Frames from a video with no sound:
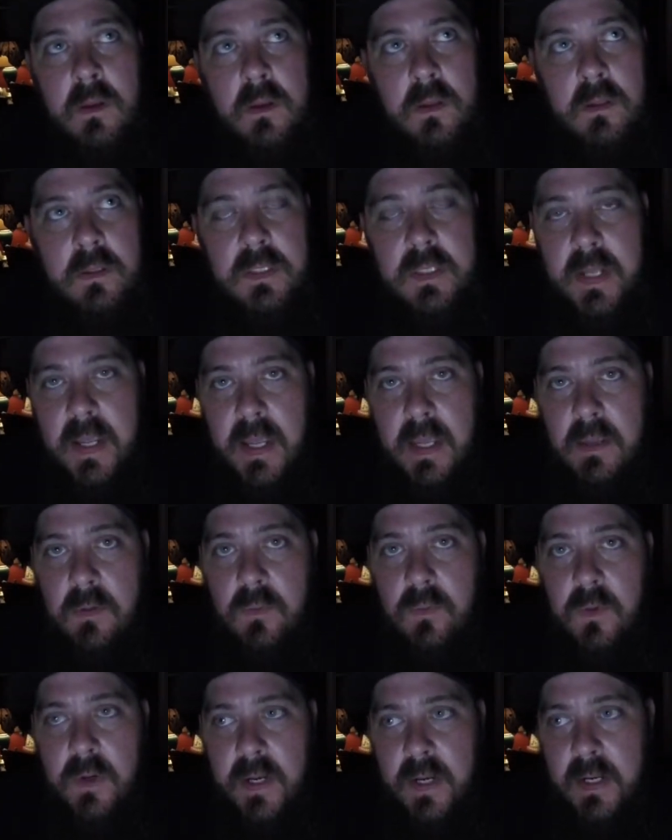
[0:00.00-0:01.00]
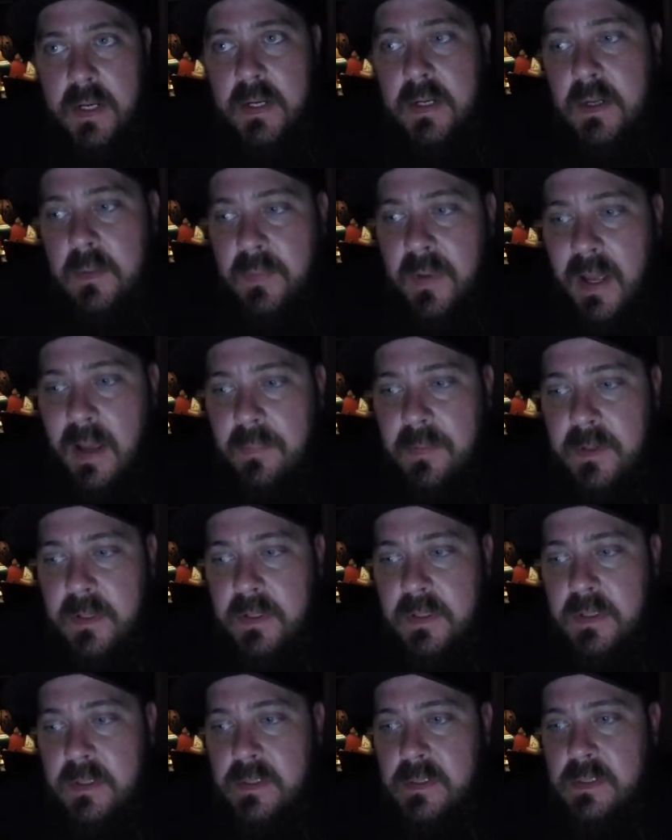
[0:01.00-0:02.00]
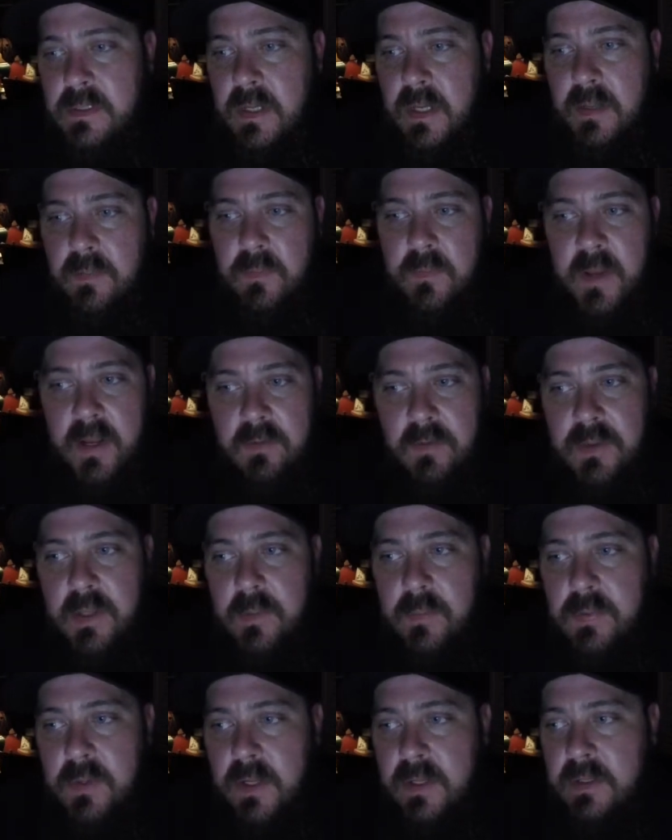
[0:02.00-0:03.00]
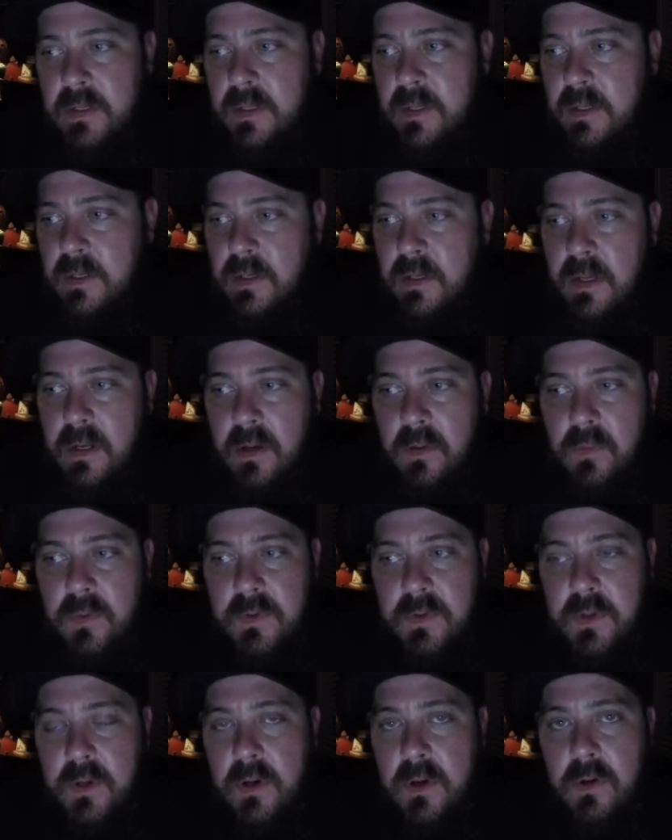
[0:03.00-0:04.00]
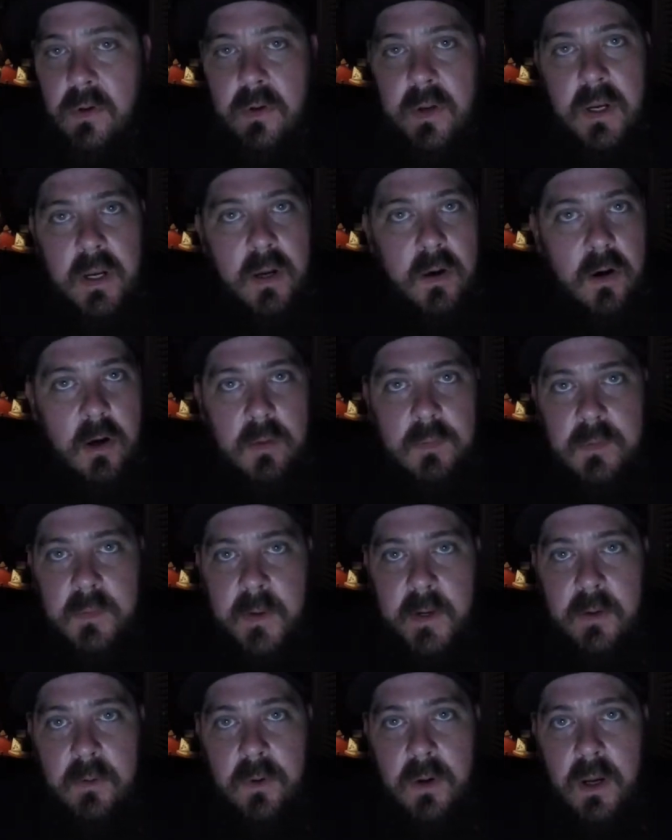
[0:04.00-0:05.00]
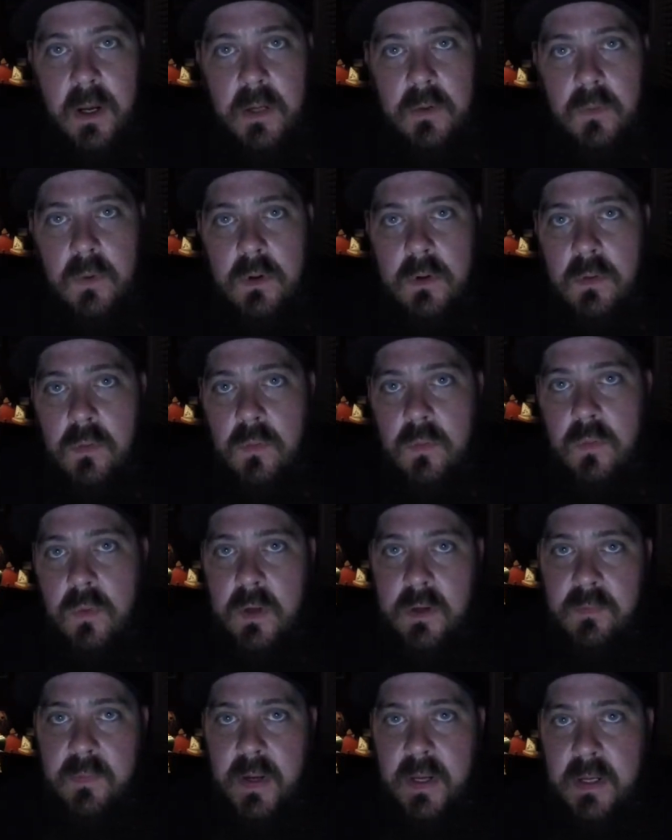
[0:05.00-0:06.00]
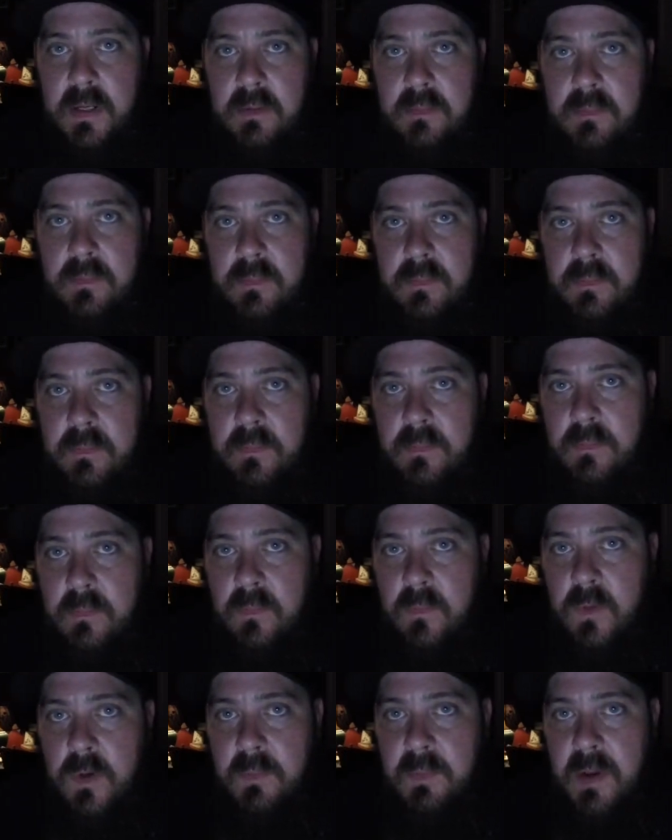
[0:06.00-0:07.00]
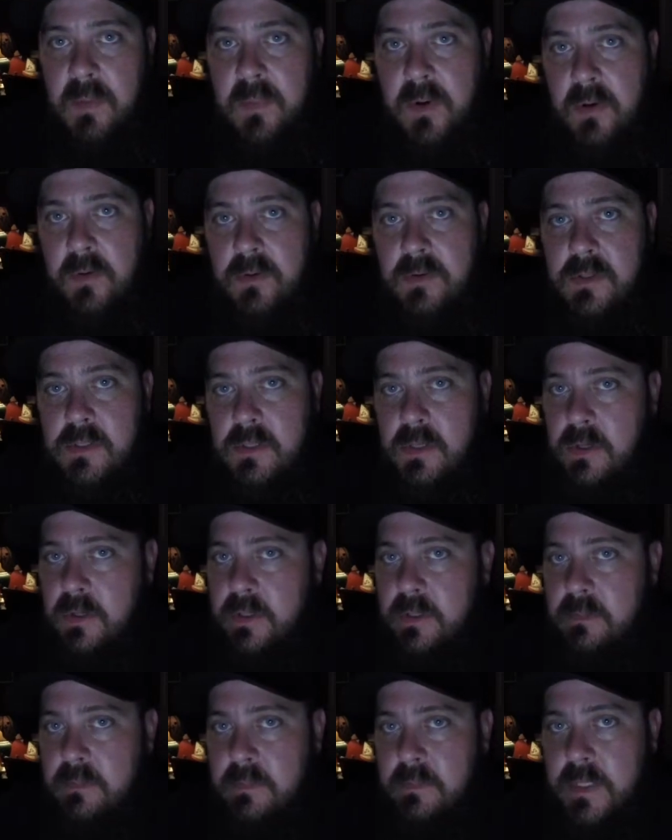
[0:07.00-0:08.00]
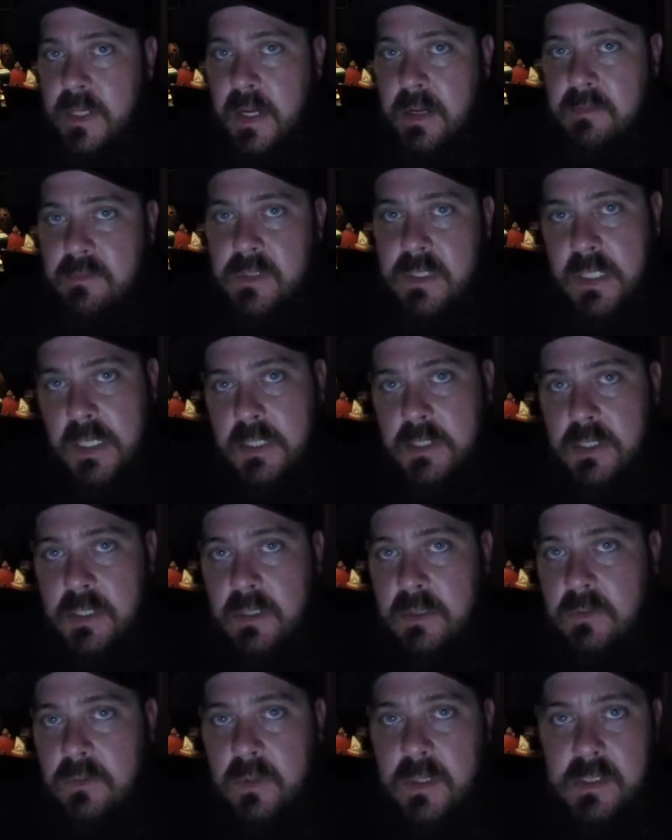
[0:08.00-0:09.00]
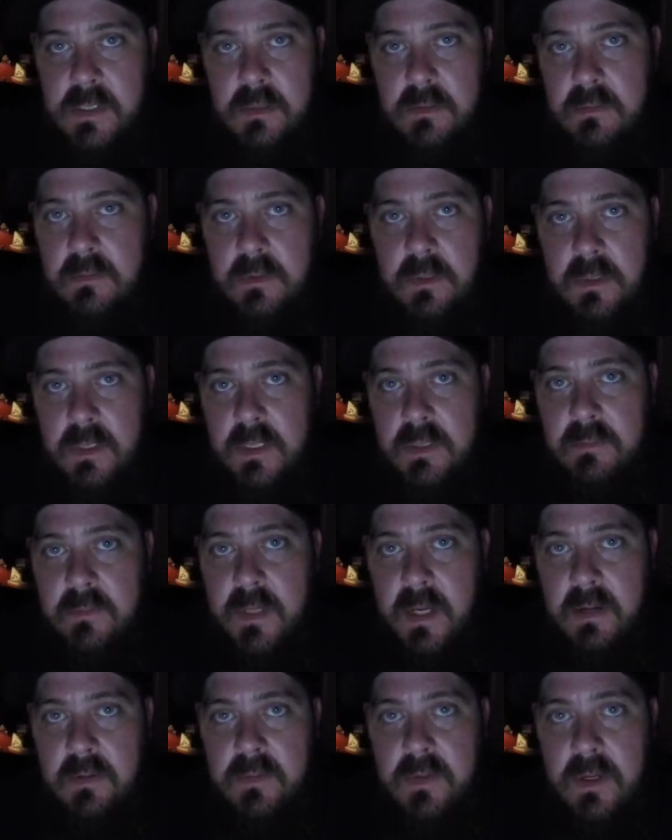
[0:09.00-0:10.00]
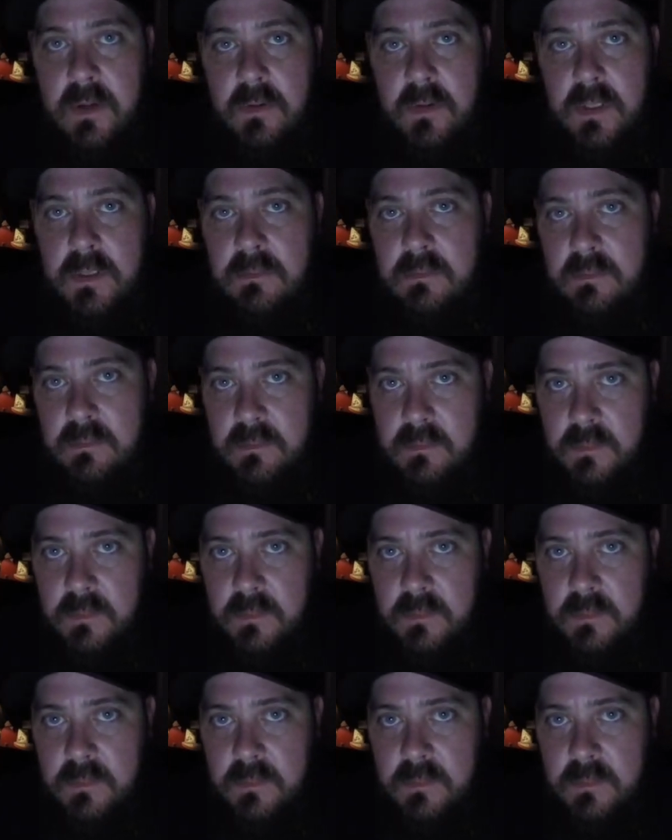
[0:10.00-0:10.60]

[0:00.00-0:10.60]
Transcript: Today what had ended up happening is I got everything plugged in and I went to go and I armed my quad. Well, one of my motors started kind of skitching. It wasn't really kind of going,